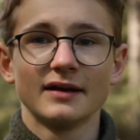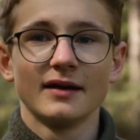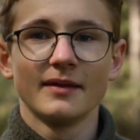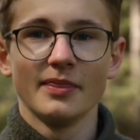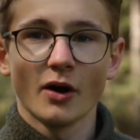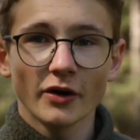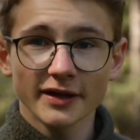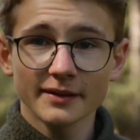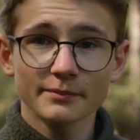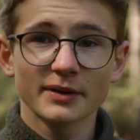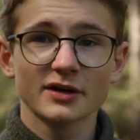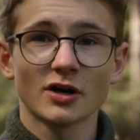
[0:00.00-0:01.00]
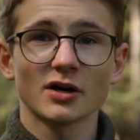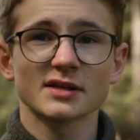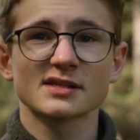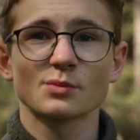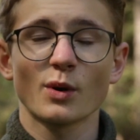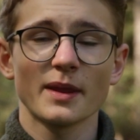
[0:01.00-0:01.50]
annoying,
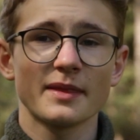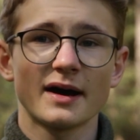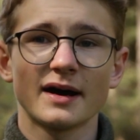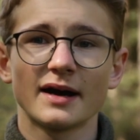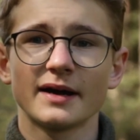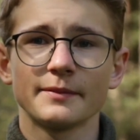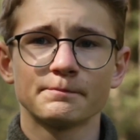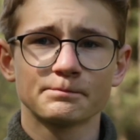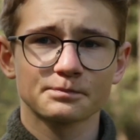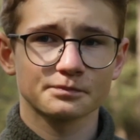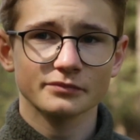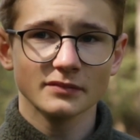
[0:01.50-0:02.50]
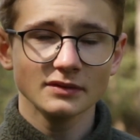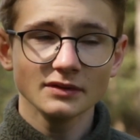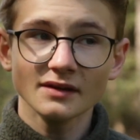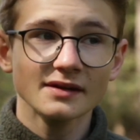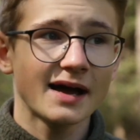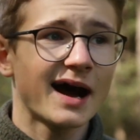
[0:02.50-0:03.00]
because when I'm
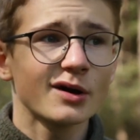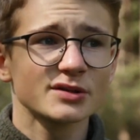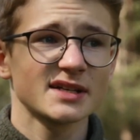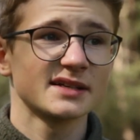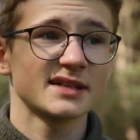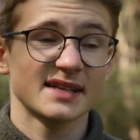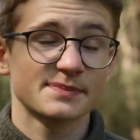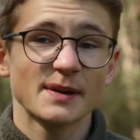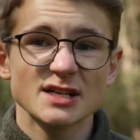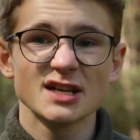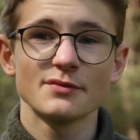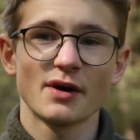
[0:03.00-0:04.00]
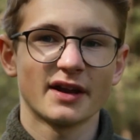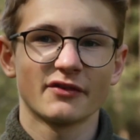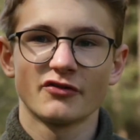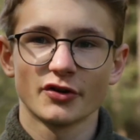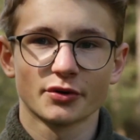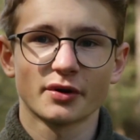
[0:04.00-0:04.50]
out, and especially when I
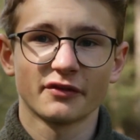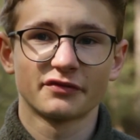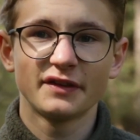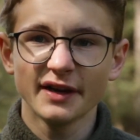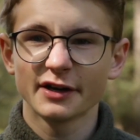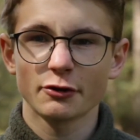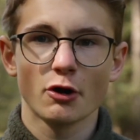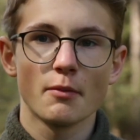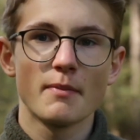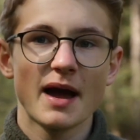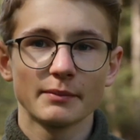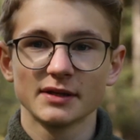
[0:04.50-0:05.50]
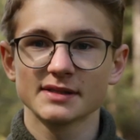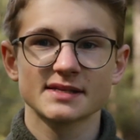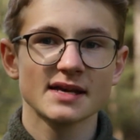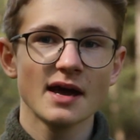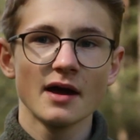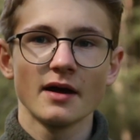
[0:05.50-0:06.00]
photograph deer or
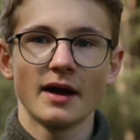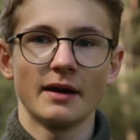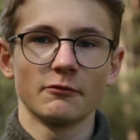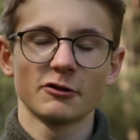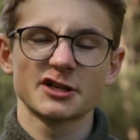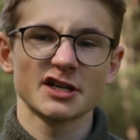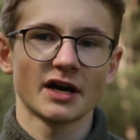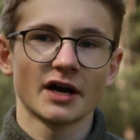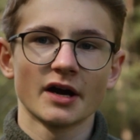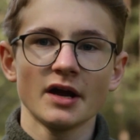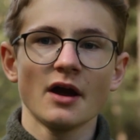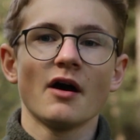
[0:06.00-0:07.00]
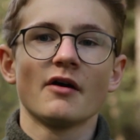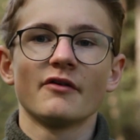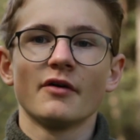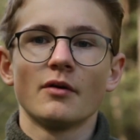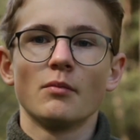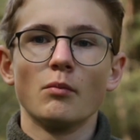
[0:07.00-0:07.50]
mammals which are
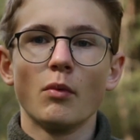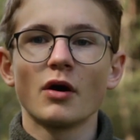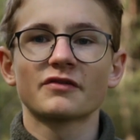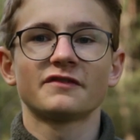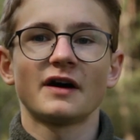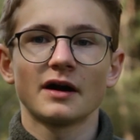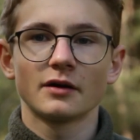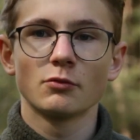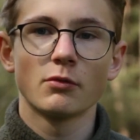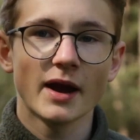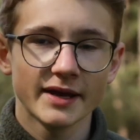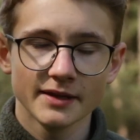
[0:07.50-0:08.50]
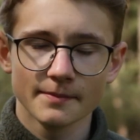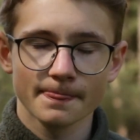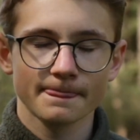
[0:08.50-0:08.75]
more far away,